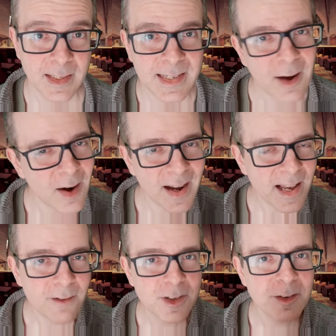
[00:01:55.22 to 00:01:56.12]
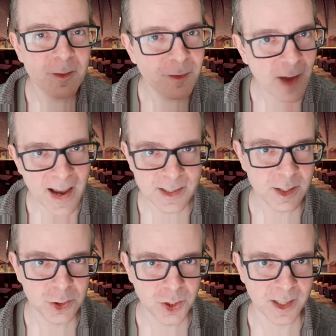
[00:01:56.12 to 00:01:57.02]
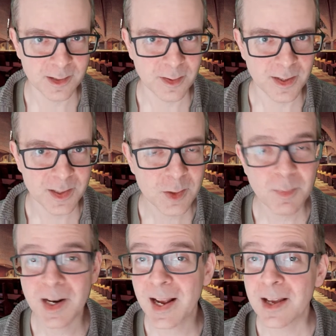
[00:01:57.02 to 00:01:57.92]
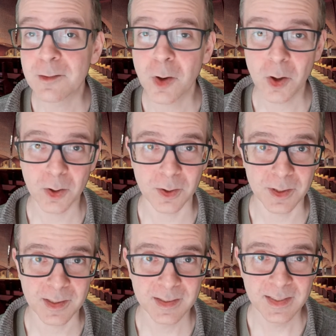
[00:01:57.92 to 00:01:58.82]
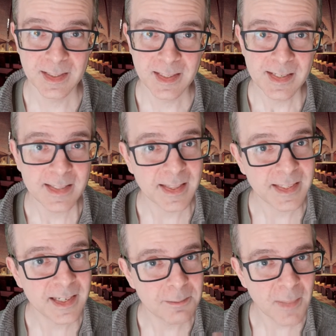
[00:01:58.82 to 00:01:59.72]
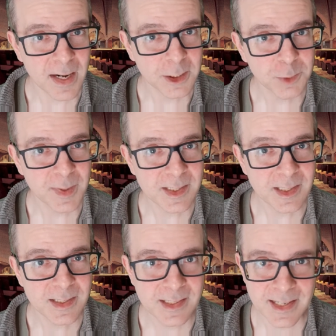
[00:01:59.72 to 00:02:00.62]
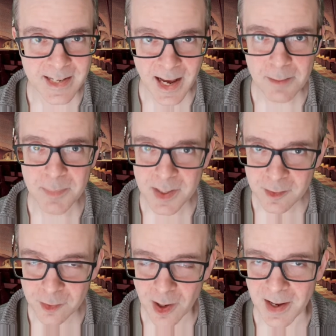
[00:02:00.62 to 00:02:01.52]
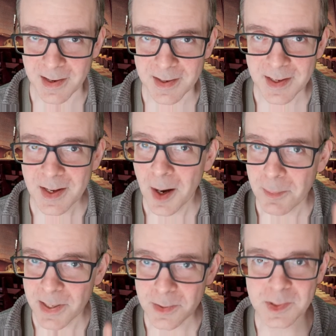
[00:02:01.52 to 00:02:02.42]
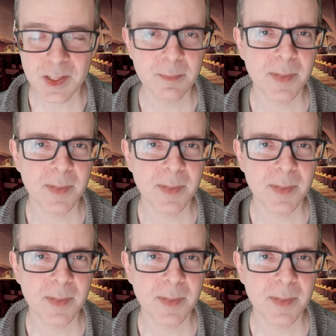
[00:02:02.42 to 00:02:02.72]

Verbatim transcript: Now, I haven't fact checked this, but I have heard that the admonishment to not be afraid appears in the